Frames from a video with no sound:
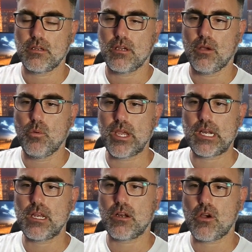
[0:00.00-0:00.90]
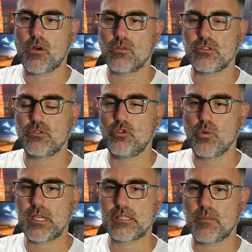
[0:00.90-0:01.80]
A weekly close, 2
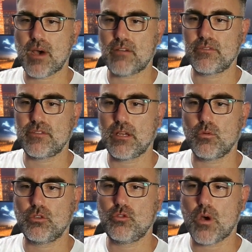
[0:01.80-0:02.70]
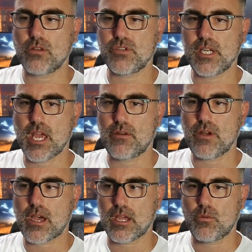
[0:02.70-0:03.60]
weeks above the 200
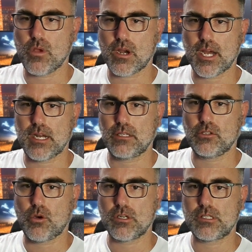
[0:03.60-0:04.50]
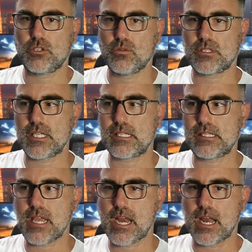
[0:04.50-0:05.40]
area, and we are heading towards
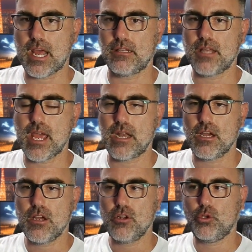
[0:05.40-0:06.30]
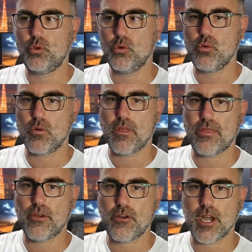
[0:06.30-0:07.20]
216 and then
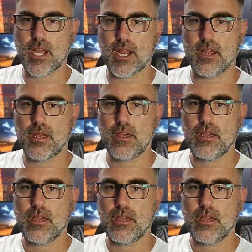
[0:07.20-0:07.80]
230.